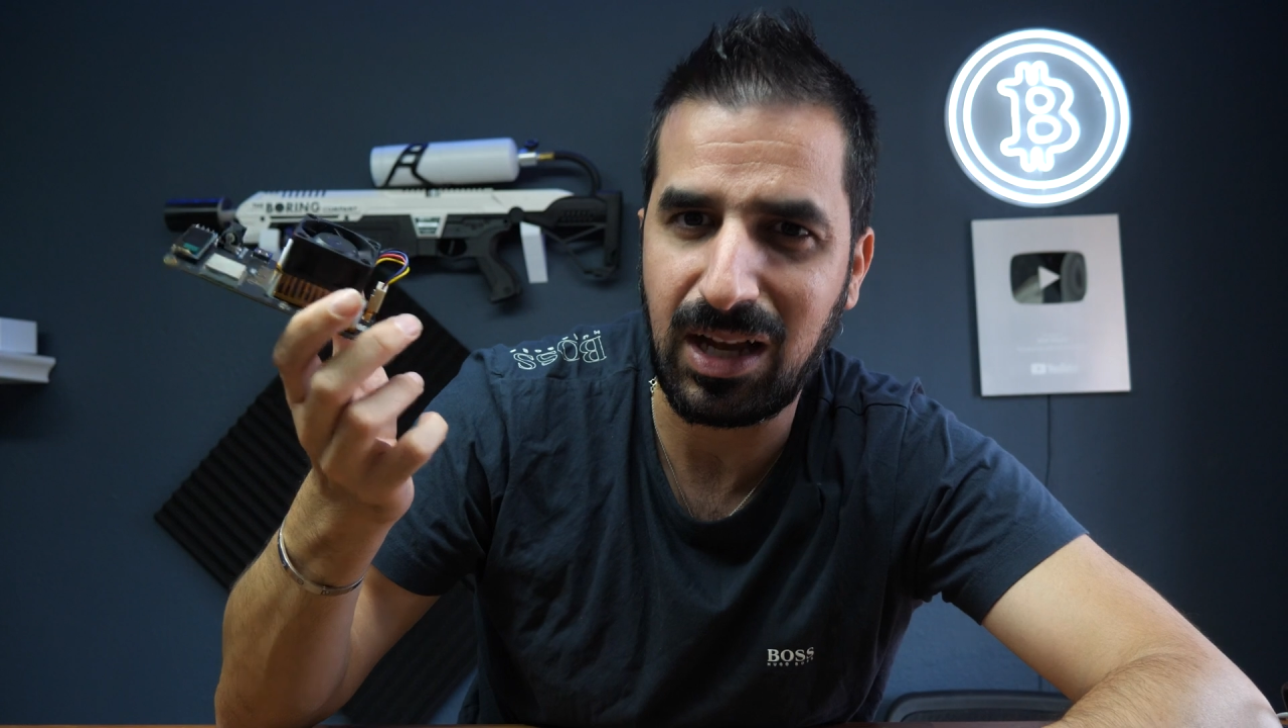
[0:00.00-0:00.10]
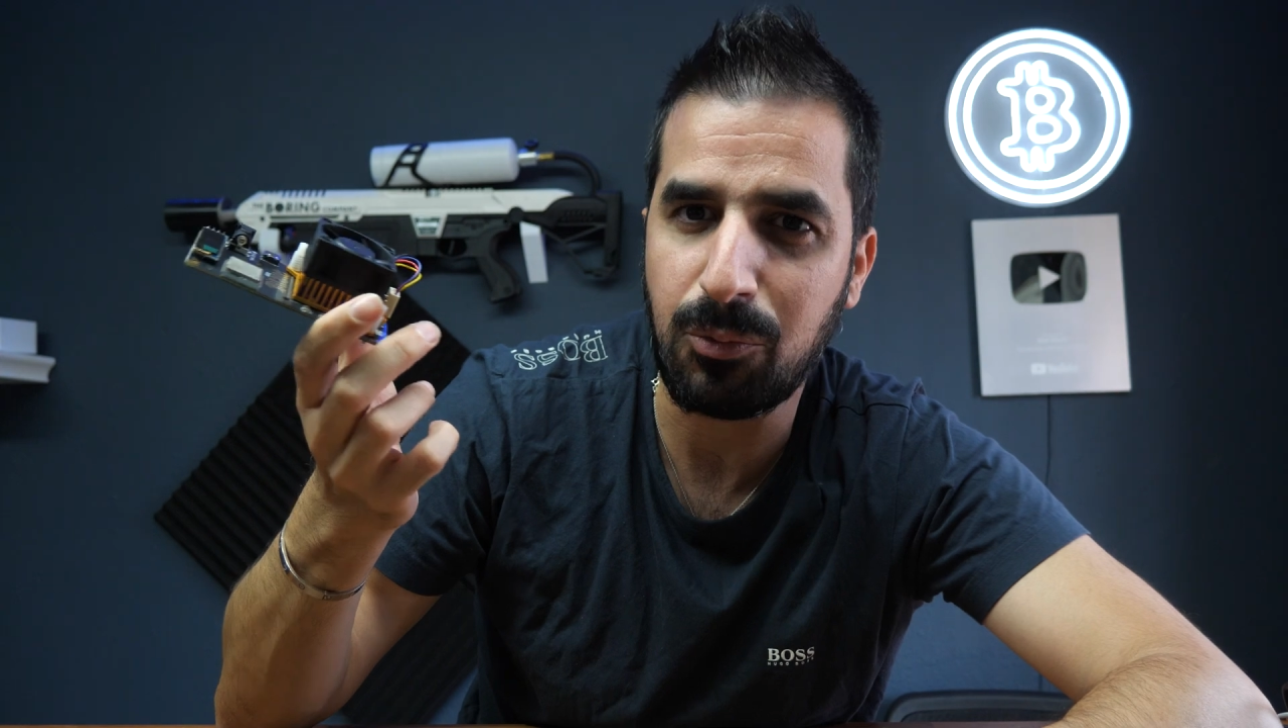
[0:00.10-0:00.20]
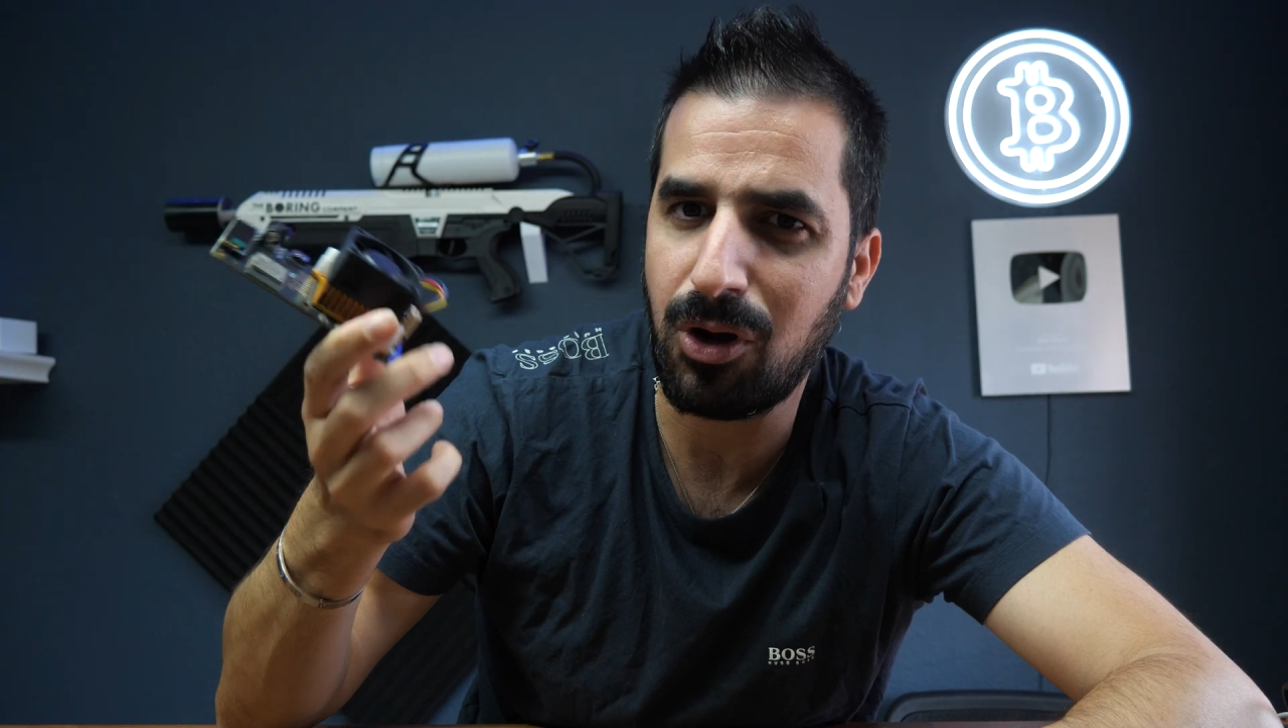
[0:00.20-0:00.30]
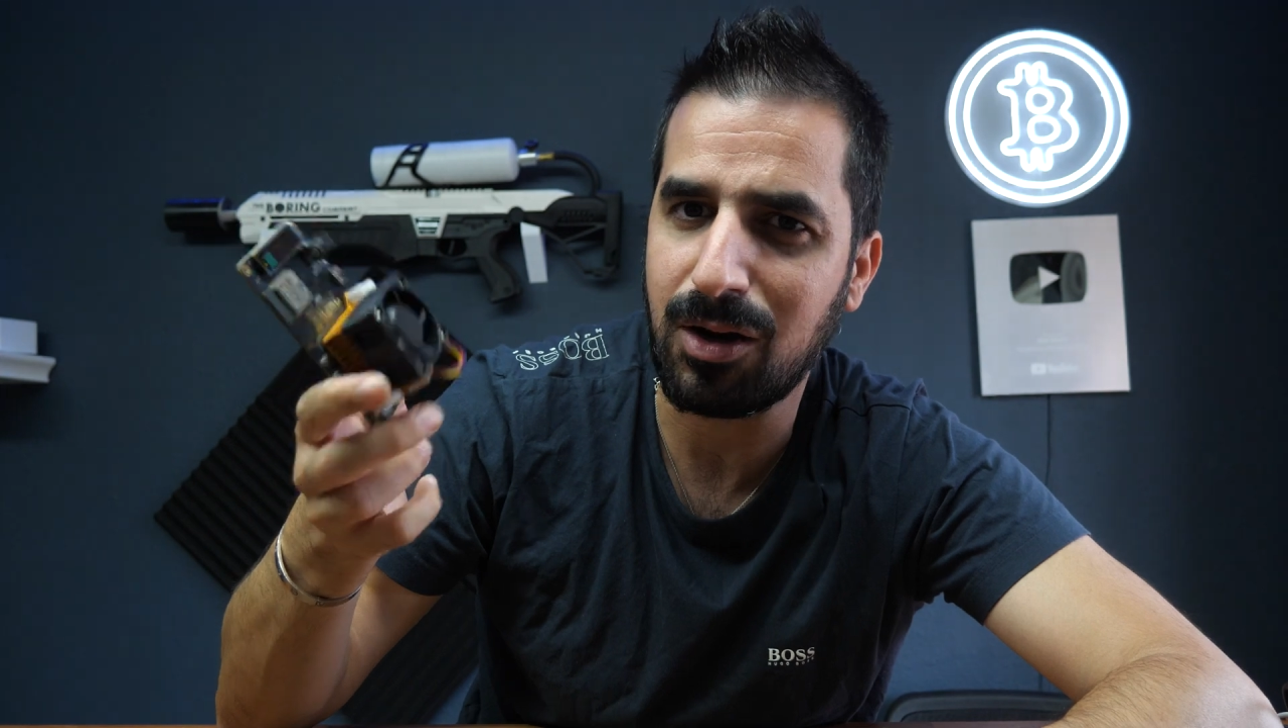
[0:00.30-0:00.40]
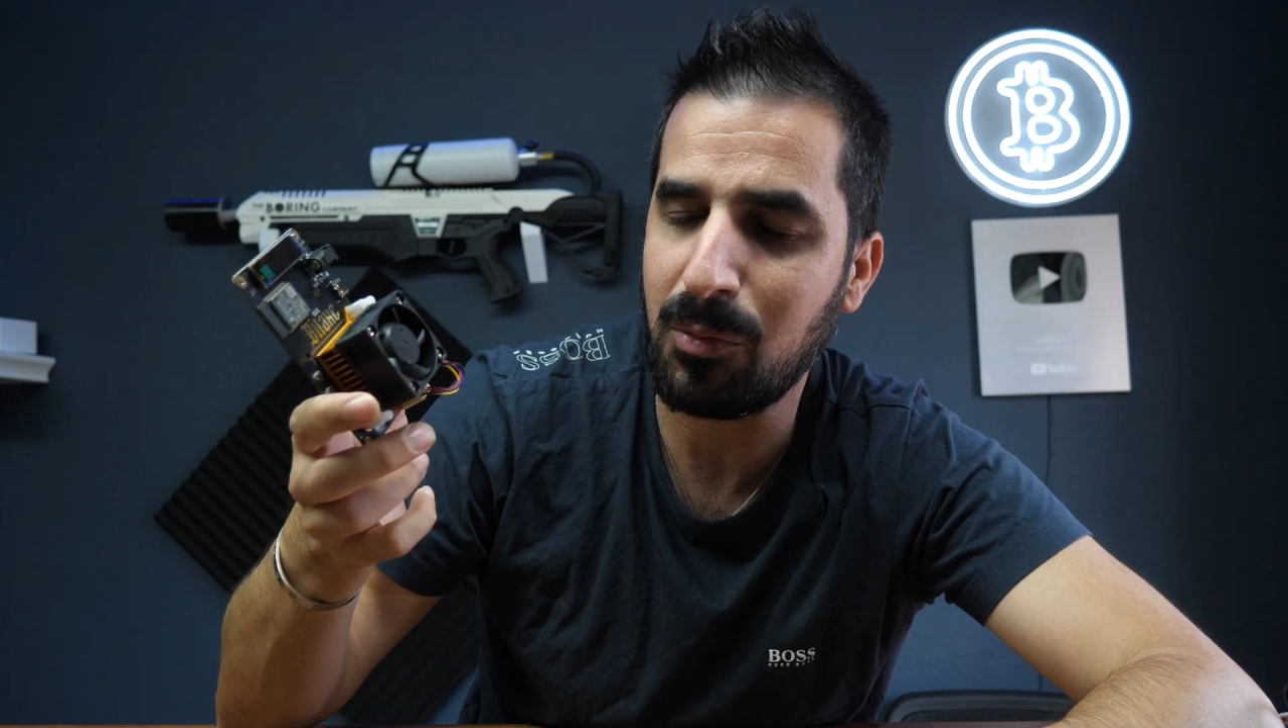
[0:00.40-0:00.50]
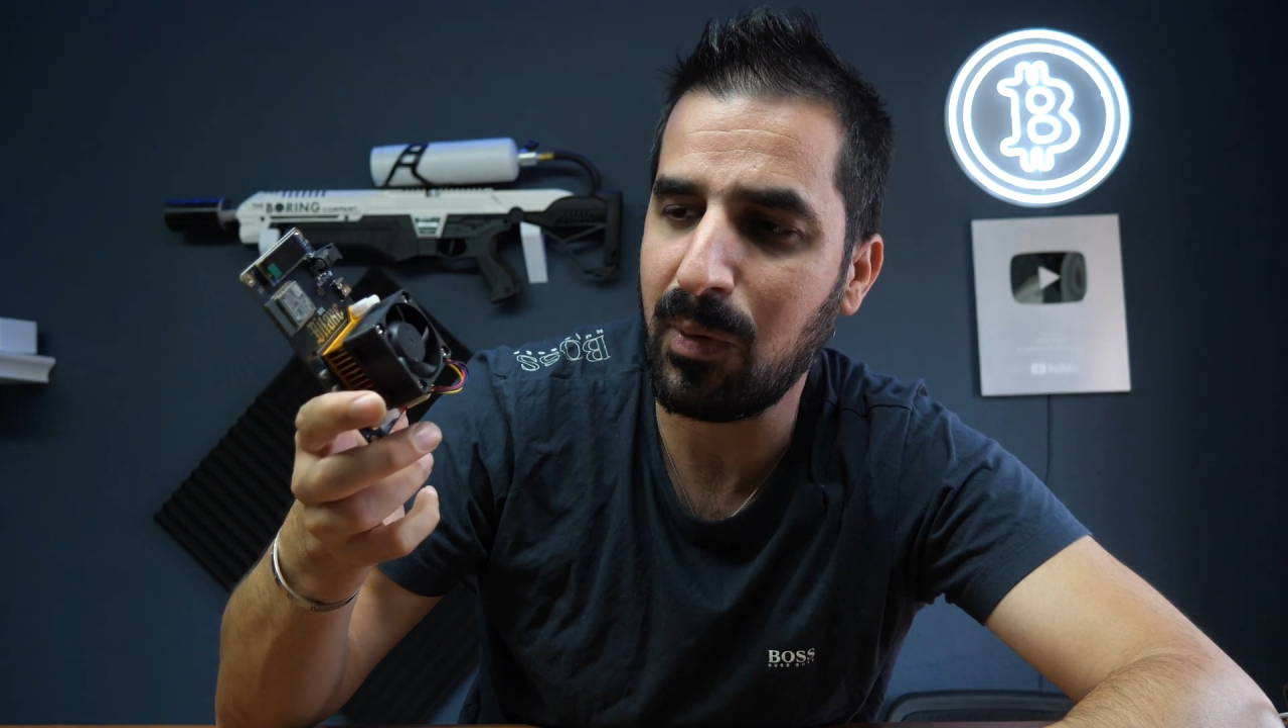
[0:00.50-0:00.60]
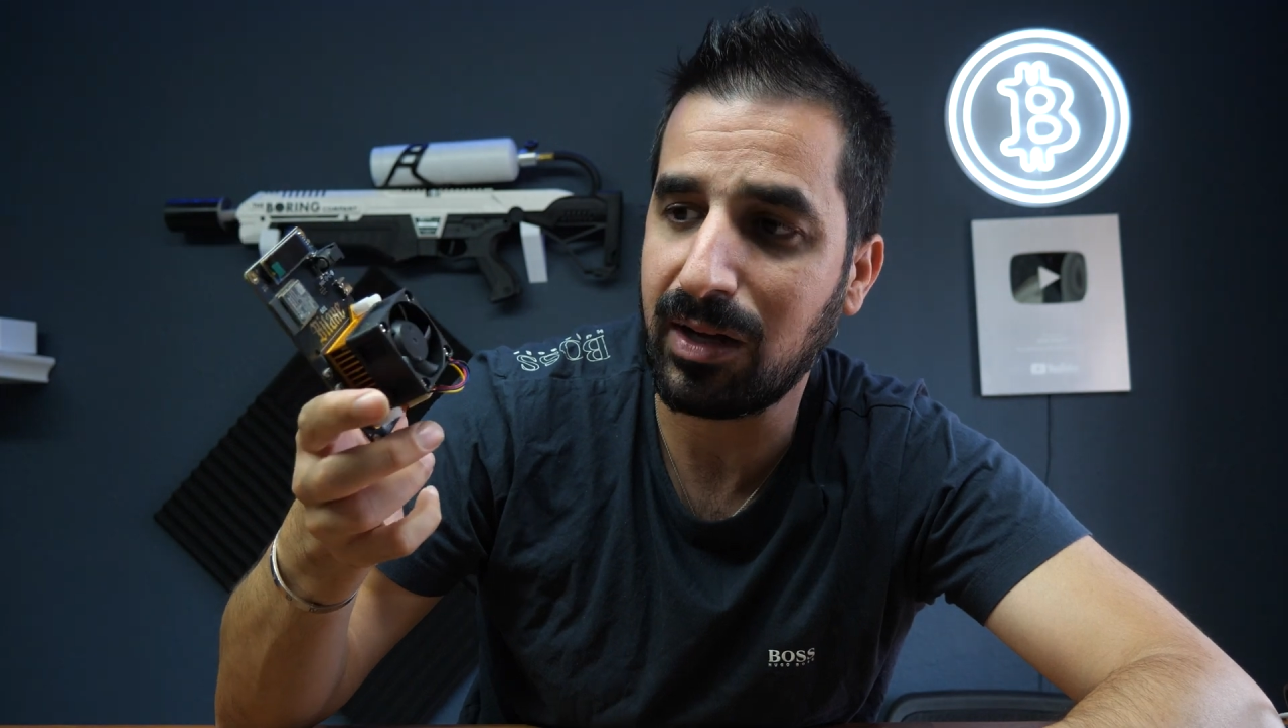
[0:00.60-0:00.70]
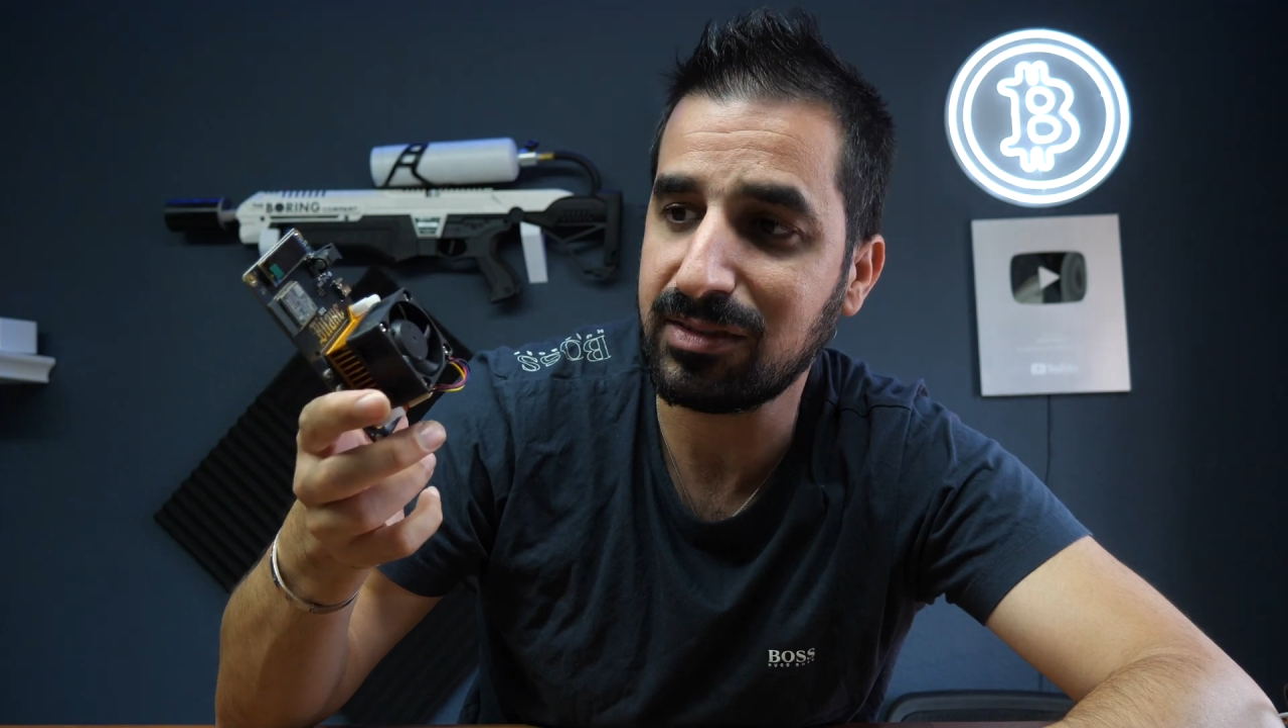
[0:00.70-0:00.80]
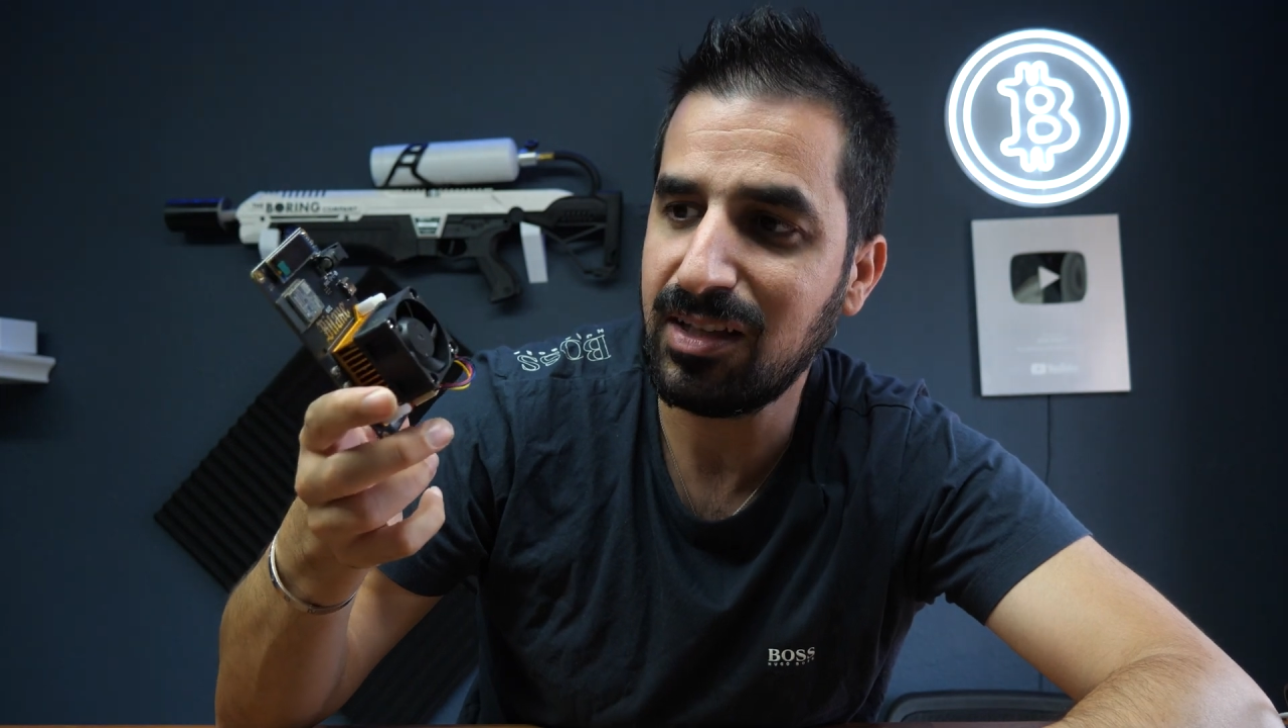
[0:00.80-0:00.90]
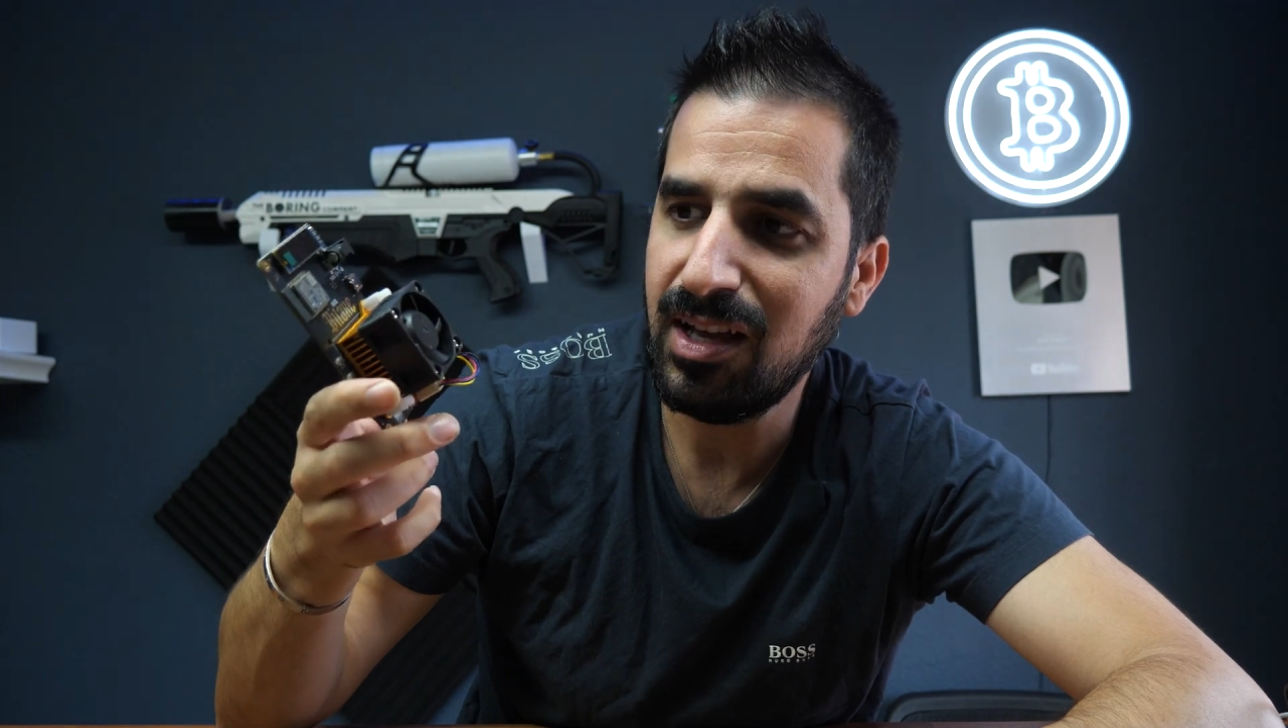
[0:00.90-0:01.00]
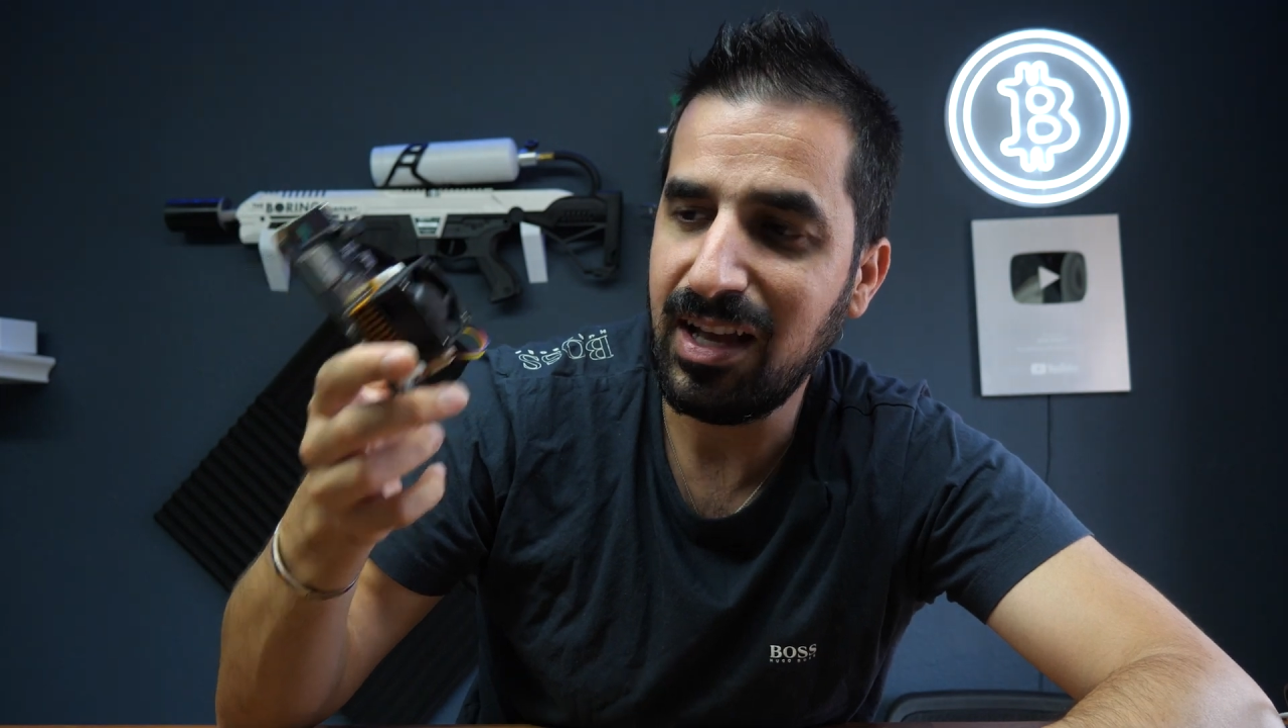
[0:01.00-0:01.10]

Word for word: a couple hundred bucks